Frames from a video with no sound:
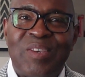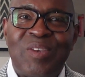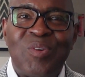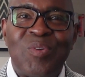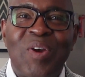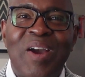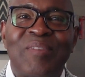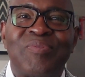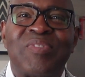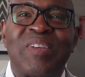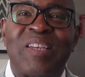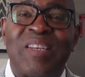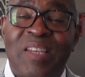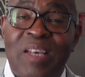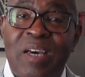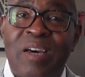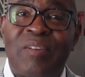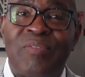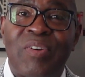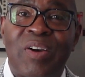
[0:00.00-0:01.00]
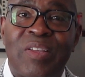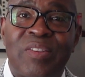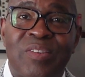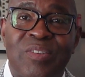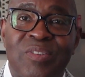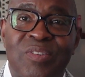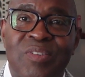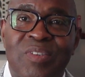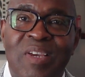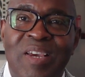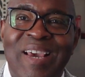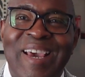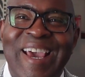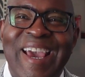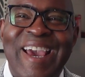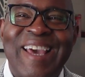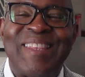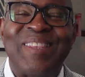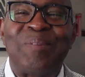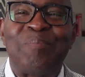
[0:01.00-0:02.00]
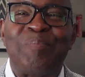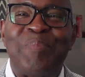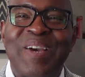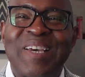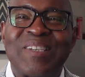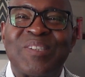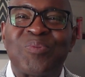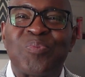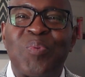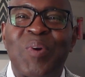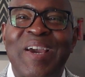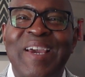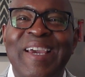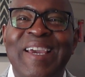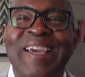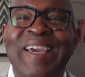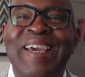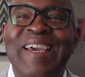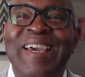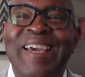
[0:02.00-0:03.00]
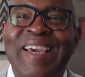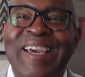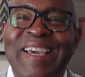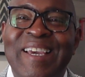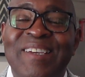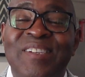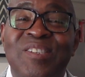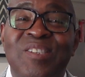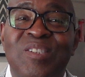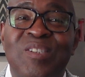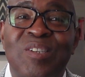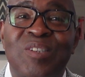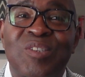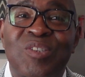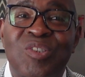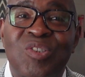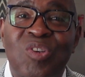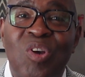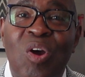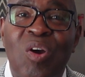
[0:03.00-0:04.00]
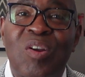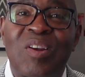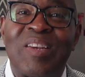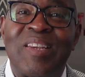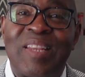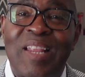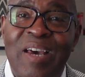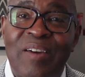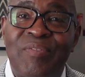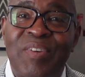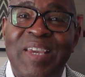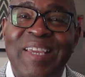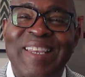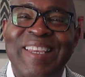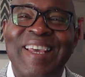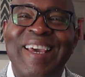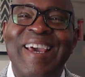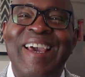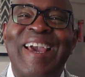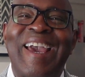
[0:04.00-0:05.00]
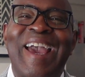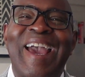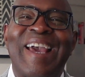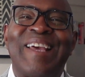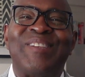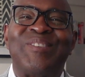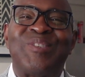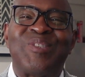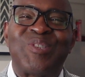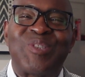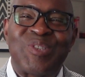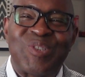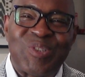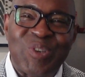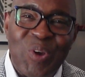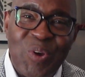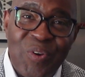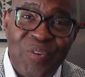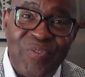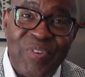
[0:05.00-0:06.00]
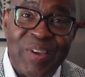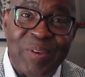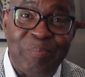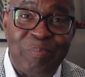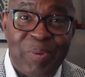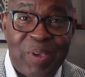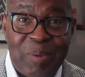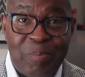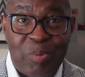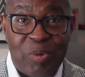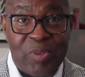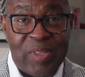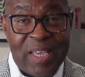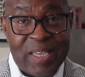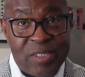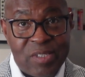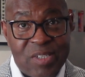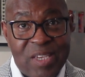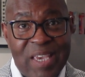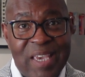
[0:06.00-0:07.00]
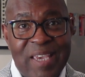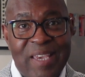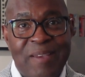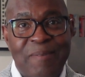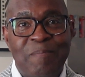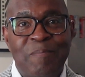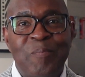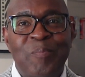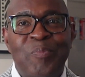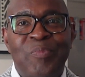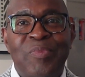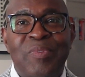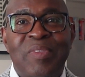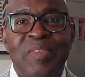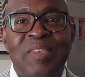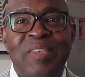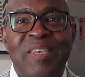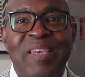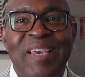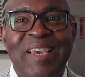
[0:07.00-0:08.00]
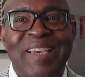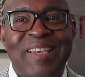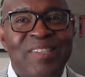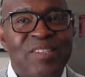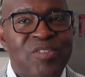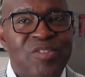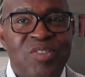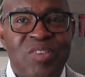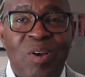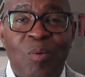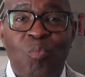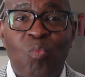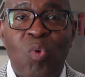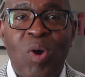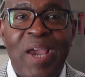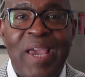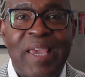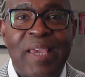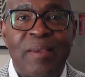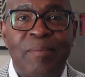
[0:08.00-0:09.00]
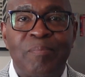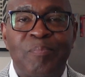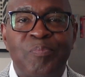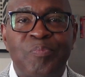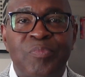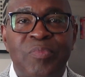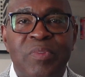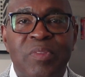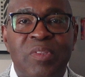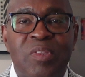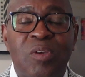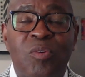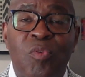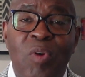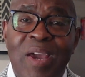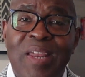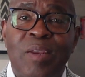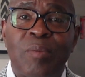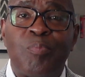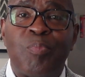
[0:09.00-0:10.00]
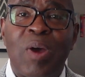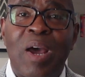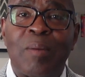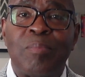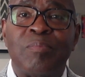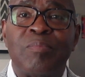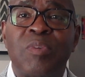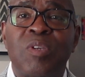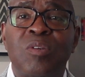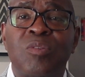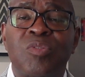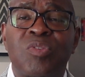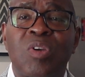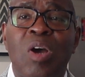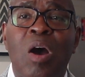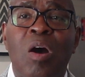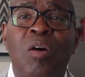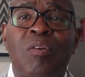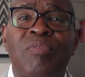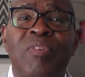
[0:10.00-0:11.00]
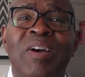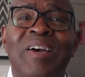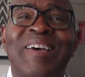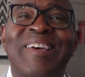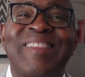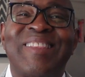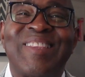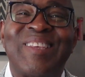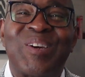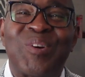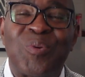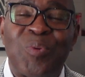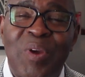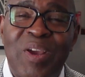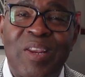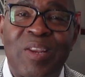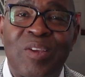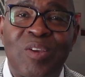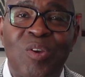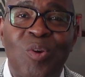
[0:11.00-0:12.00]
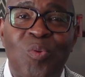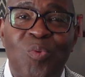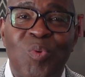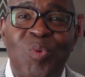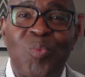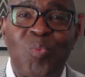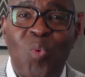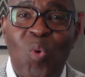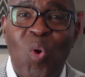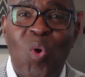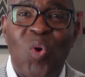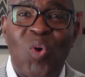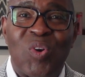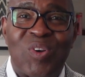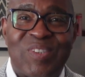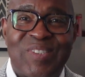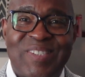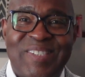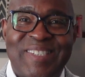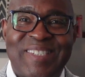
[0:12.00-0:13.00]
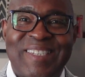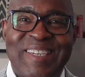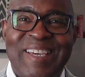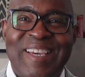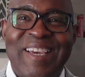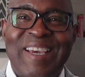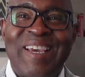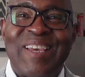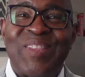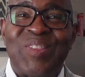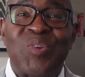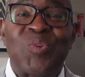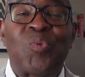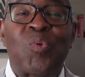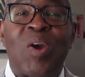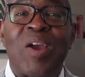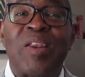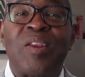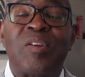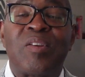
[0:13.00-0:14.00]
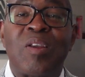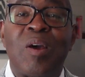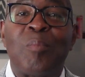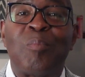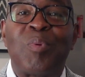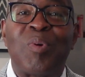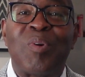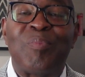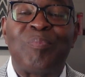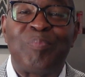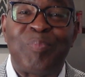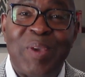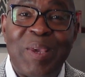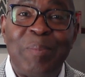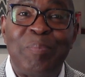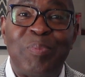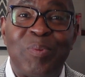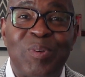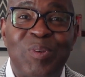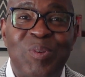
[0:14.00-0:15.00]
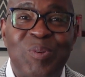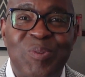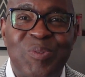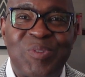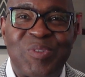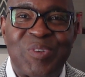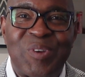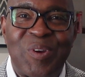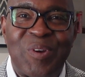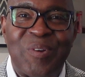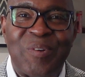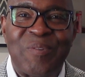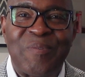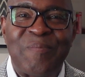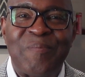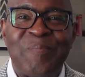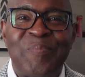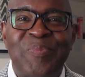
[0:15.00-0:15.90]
you have to love others. And the best way is to start loving and serving people. That's key in some way. The greater problem you solve, the greater your rewards. The greater number of people you serve,